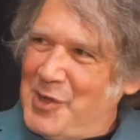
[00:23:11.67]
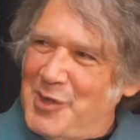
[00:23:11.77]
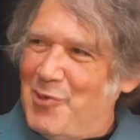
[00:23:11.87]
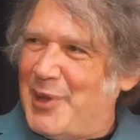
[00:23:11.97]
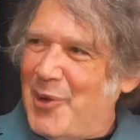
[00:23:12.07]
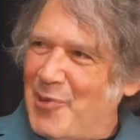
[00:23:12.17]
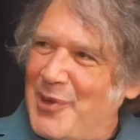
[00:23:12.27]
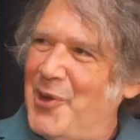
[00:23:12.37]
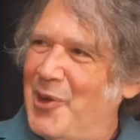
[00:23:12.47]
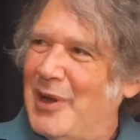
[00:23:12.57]
see what they were
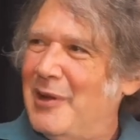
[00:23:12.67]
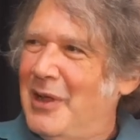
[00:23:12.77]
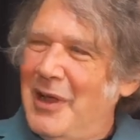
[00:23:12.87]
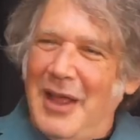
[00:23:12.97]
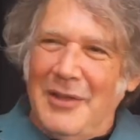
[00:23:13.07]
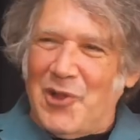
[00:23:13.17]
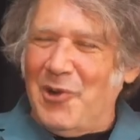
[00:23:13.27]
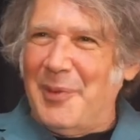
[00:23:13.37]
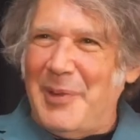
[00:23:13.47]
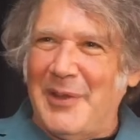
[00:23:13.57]
doing
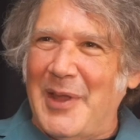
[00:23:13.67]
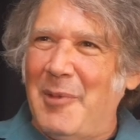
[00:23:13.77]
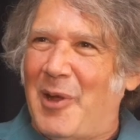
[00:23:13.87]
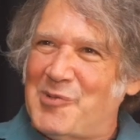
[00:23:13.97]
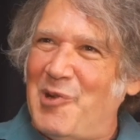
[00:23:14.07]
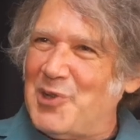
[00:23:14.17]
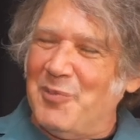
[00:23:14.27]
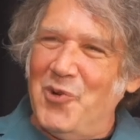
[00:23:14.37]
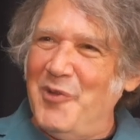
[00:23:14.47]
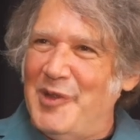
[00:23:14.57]
during the pandemic, I was
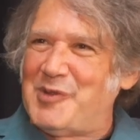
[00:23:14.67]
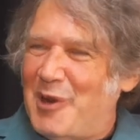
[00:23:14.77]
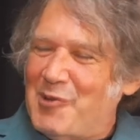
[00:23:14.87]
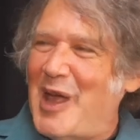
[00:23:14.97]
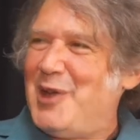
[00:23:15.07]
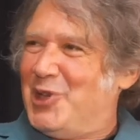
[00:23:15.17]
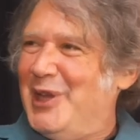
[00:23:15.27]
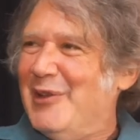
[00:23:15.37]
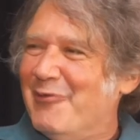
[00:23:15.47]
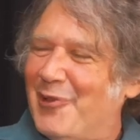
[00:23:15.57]
watching movies and I was
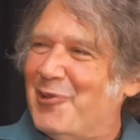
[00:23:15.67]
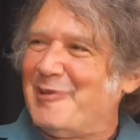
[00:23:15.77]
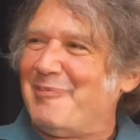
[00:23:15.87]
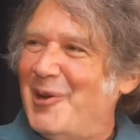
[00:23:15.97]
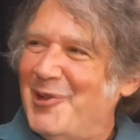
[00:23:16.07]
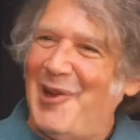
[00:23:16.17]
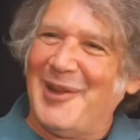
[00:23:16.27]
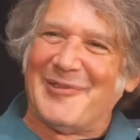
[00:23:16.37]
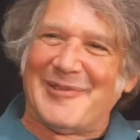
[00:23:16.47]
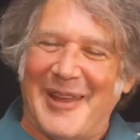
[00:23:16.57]
actually influenced by directors.